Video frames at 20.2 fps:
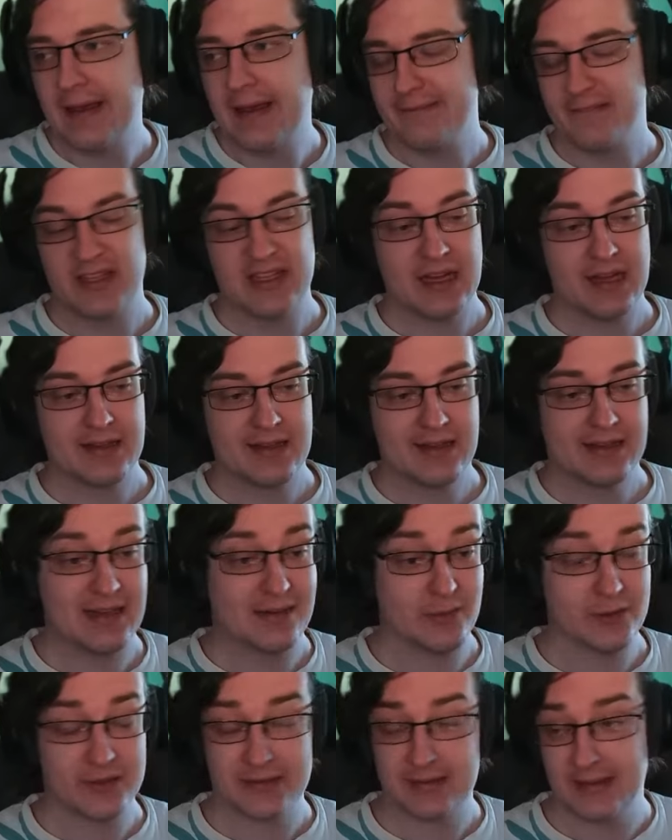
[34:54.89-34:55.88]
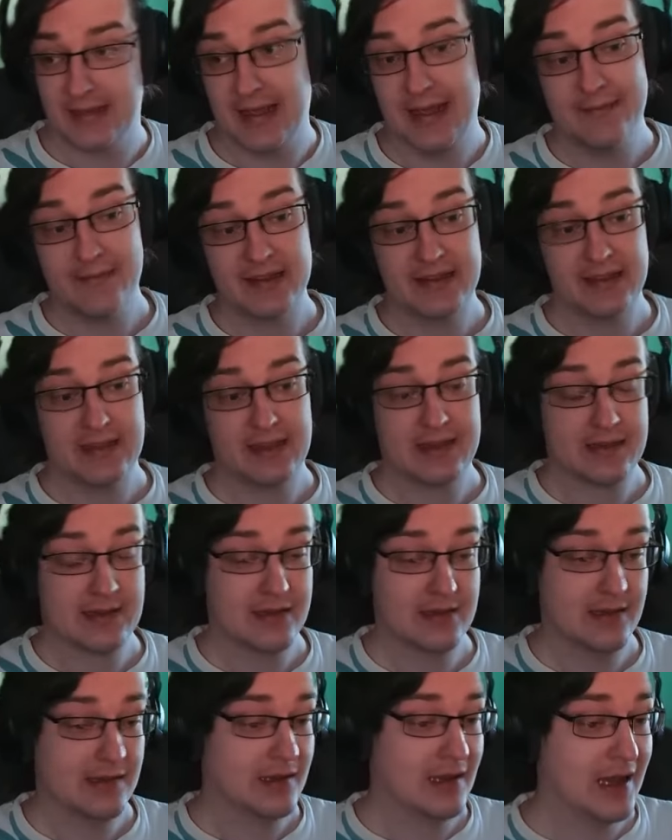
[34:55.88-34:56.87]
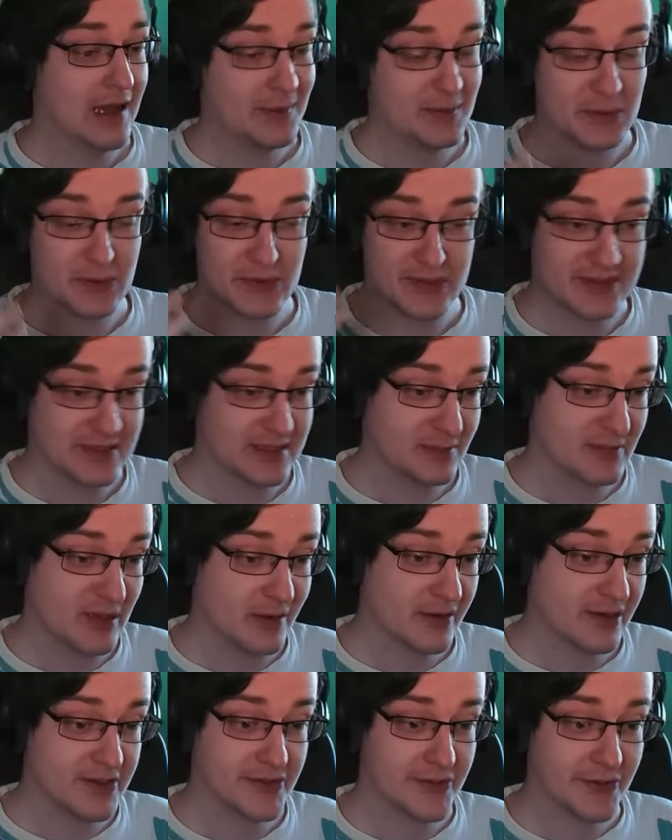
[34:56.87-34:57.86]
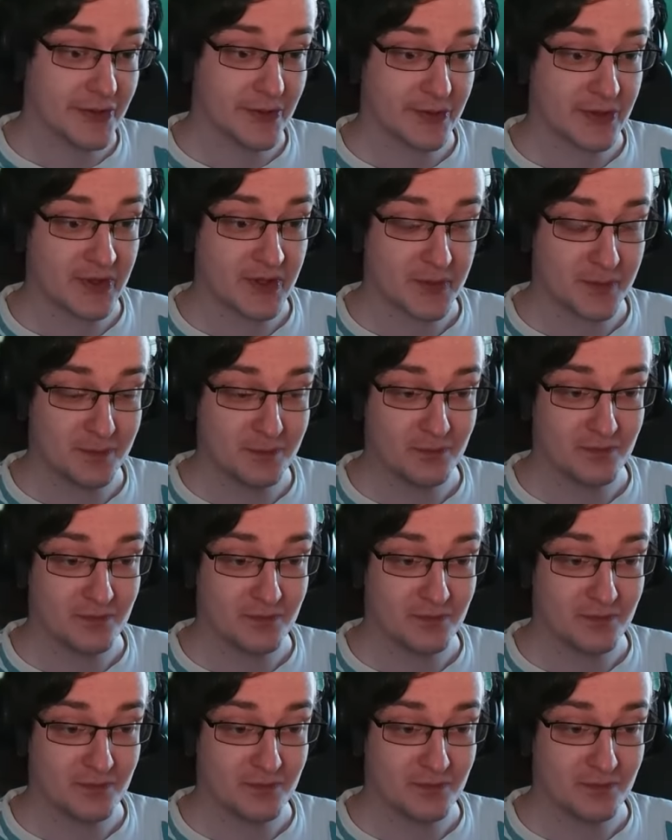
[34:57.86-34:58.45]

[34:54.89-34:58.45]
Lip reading: And with that was everything I want to say about Rest Druid.